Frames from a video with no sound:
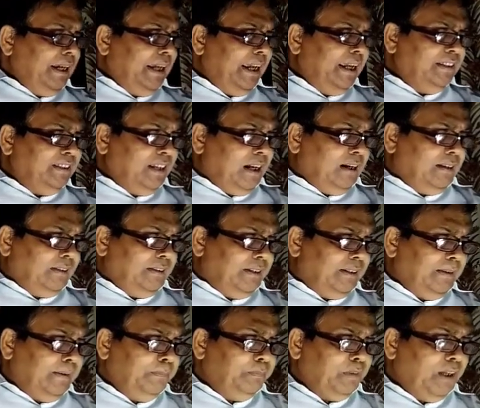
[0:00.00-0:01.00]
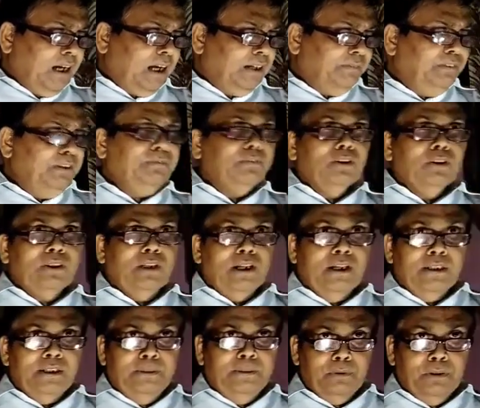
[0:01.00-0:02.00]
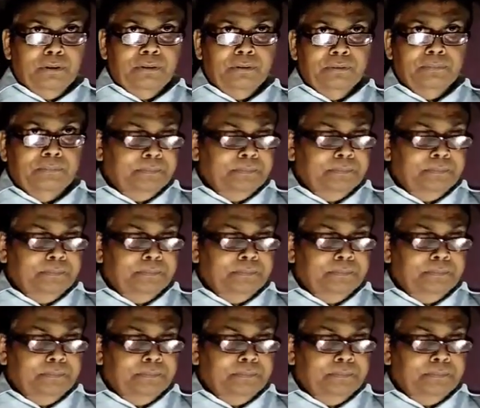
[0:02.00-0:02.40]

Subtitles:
as under herbivore, carnivore,